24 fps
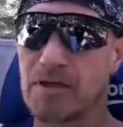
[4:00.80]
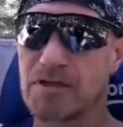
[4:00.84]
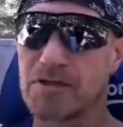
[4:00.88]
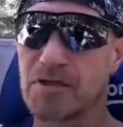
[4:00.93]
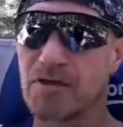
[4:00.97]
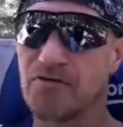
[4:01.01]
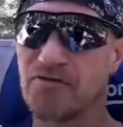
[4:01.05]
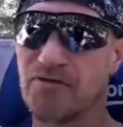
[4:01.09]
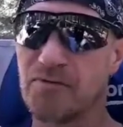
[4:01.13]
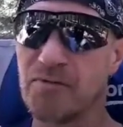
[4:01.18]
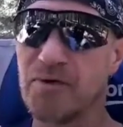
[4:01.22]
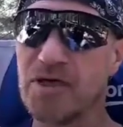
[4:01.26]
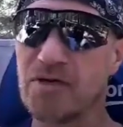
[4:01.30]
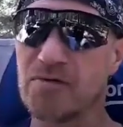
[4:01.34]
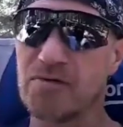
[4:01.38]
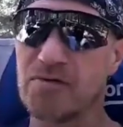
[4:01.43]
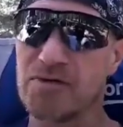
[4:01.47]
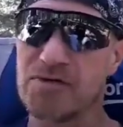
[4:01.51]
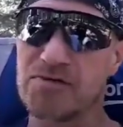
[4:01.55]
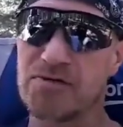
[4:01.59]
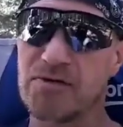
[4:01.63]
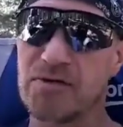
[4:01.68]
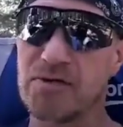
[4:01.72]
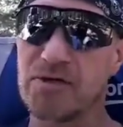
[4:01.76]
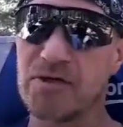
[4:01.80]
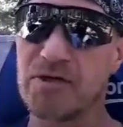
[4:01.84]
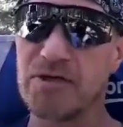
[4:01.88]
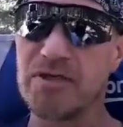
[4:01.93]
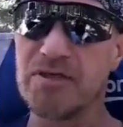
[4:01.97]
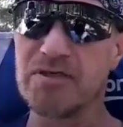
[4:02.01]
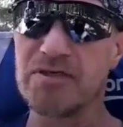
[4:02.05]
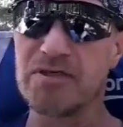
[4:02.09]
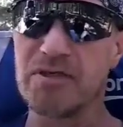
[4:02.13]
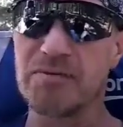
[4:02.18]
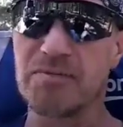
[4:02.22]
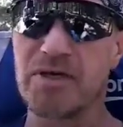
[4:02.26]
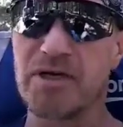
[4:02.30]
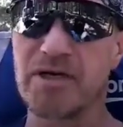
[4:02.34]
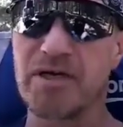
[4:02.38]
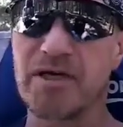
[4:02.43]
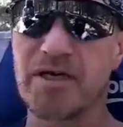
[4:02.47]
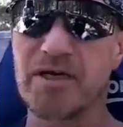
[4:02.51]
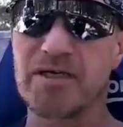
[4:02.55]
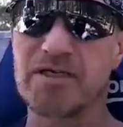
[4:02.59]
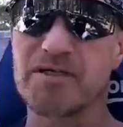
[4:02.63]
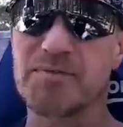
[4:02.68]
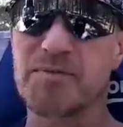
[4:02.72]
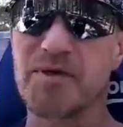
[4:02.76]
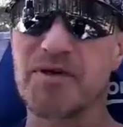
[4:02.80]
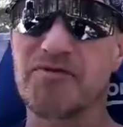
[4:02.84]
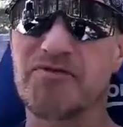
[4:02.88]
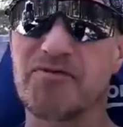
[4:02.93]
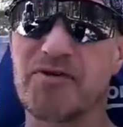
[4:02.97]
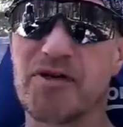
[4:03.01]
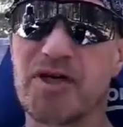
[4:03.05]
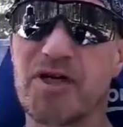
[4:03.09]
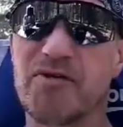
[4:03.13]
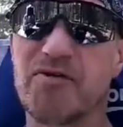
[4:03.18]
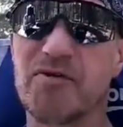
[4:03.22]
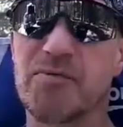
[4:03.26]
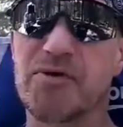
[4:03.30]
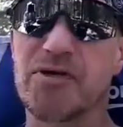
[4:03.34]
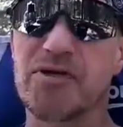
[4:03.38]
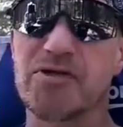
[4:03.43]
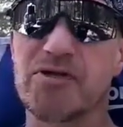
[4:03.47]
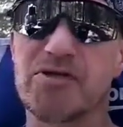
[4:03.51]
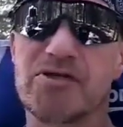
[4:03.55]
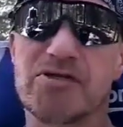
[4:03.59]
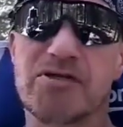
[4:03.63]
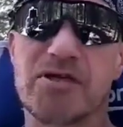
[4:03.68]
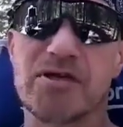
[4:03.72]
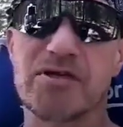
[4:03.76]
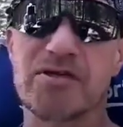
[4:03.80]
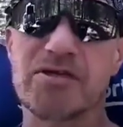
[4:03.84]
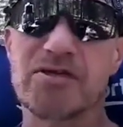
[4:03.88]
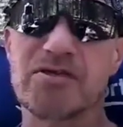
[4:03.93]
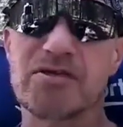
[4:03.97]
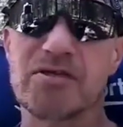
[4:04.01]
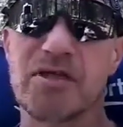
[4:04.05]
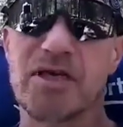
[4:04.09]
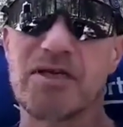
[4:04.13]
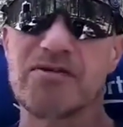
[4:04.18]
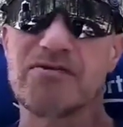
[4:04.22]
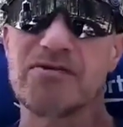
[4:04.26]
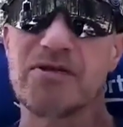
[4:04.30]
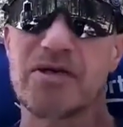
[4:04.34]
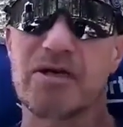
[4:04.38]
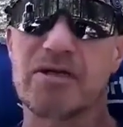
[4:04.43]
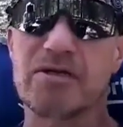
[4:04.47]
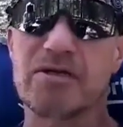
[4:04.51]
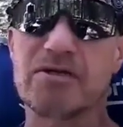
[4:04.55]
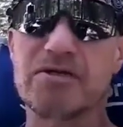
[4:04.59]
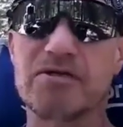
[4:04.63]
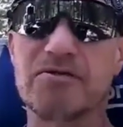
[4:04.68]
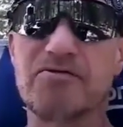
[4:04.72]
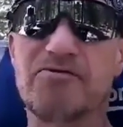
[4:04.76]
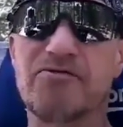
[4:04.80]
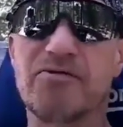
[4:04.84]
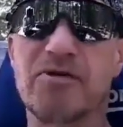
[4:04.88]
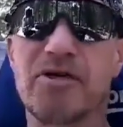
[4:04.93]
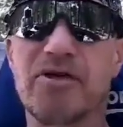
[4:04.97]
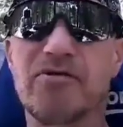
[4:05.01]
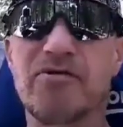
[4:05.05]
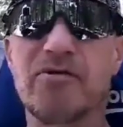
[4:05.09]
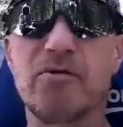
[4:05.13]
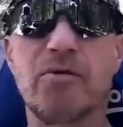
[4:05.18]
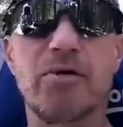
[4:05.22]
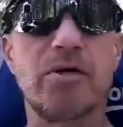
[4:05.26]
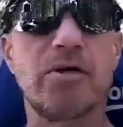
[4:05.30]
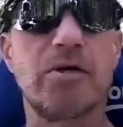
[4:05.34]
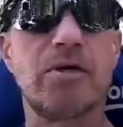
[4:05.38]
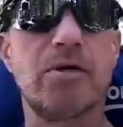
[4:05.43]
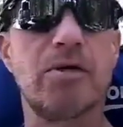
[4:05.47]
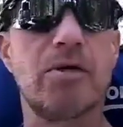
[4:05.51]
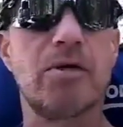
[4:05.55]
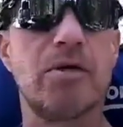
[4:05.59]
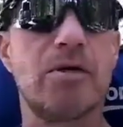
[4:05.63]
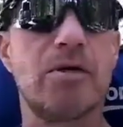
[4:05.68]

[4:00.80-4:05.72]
So for me, it was really easy, but I can't speak for everybody, just like this lifestyle isn't for everyone.